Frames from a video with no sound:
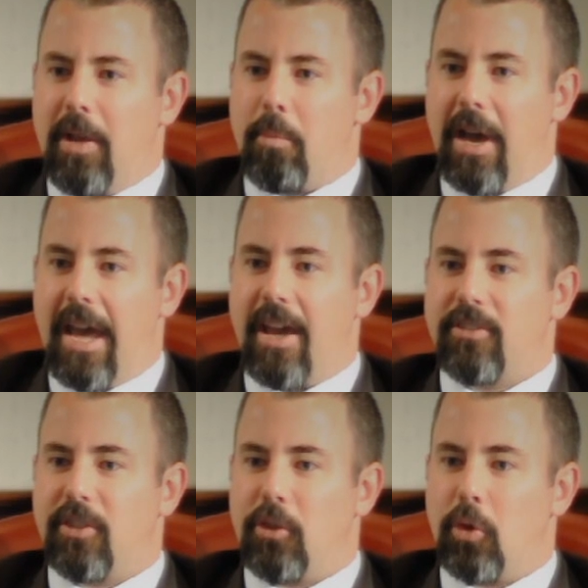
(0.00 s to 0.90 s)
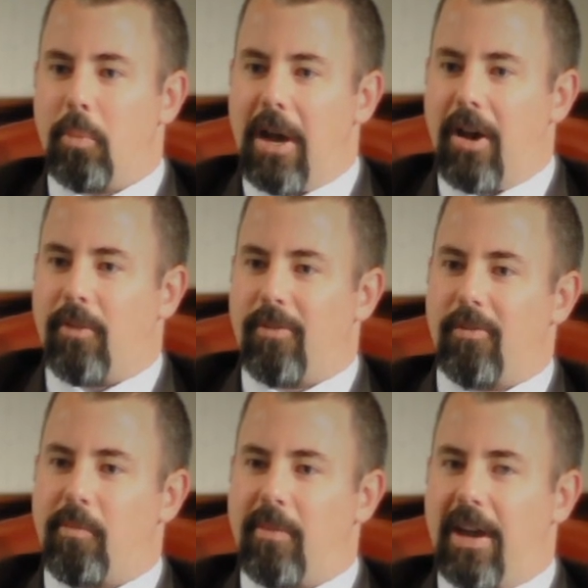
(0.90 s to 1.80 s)
by asking you about
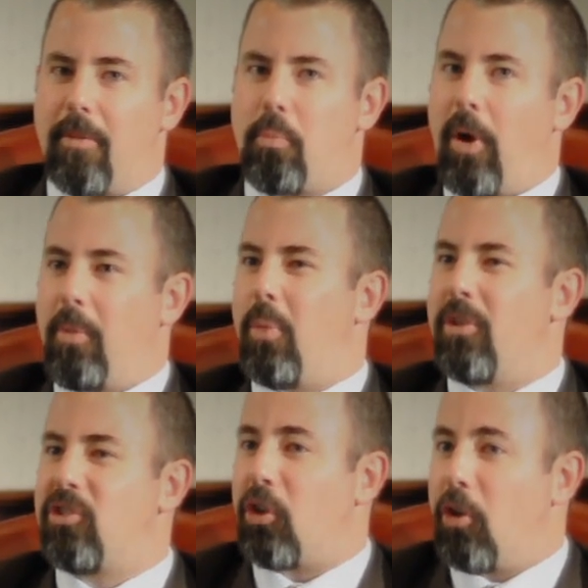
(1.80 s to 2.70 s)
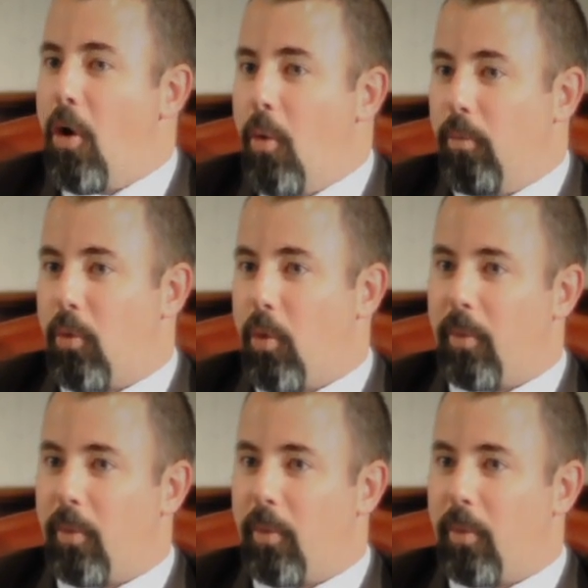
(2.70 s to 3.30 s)
probably what you're known for.